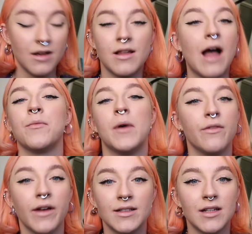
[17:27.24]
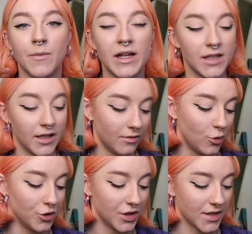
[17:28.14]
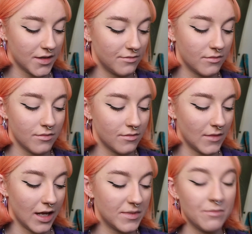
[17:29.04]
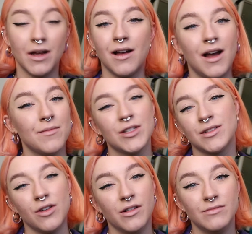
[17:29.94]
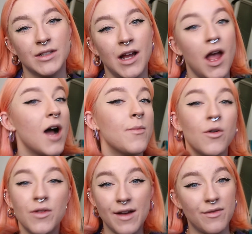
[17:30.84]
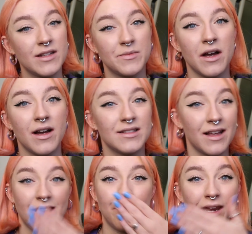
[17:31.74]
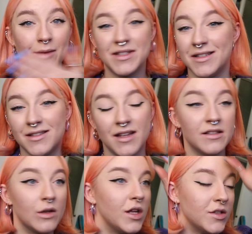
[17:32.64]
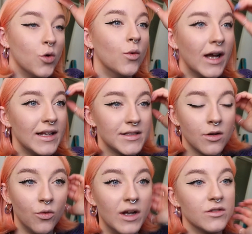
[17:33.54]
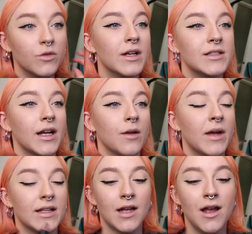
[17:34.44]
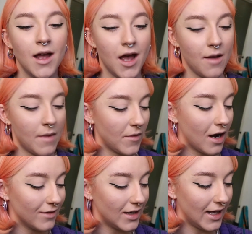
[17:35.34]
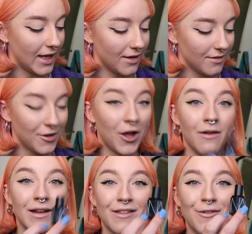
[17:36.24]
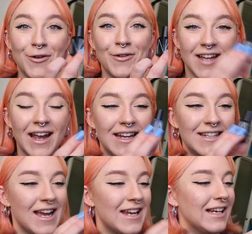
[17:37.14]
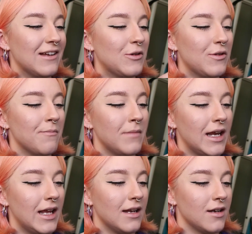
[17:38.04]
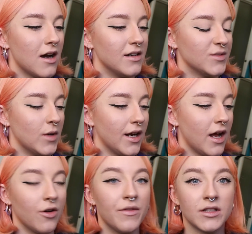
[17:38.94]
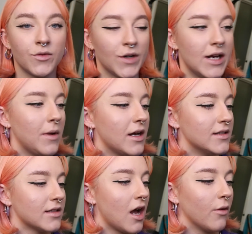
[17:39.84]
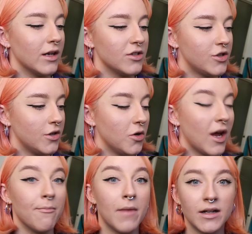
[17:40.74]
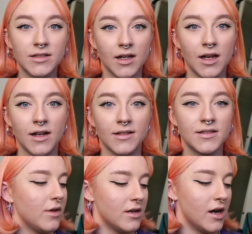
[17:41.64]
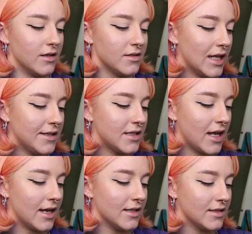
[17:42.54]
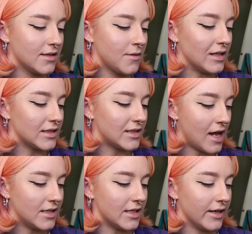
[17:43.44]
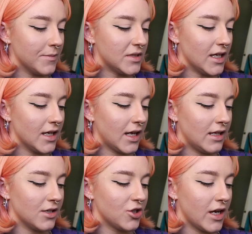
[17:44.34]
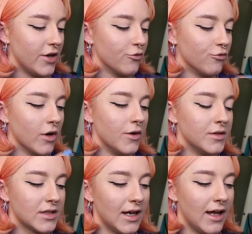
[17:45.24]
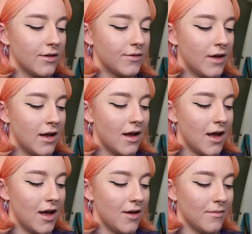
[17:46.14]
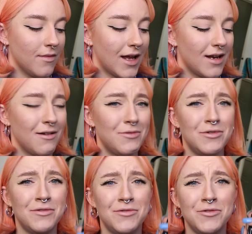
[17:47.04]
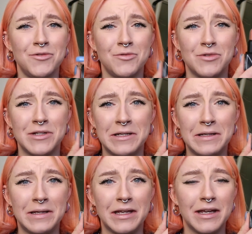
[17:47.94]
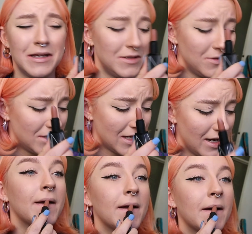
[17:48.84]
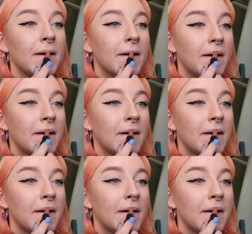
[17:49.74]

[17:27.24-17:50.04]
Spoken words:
have perfect, amazing, gorgeous lips, but I'm just not. I put all the effort into my eyes, and then my lips is always second best. I'm currently going through tiny little mini Nars one. I got this free because I went to a masterclass with Nars. This is a satin lipstick in the shade Rosecliff, and it's just so dinky. It's so tiny. So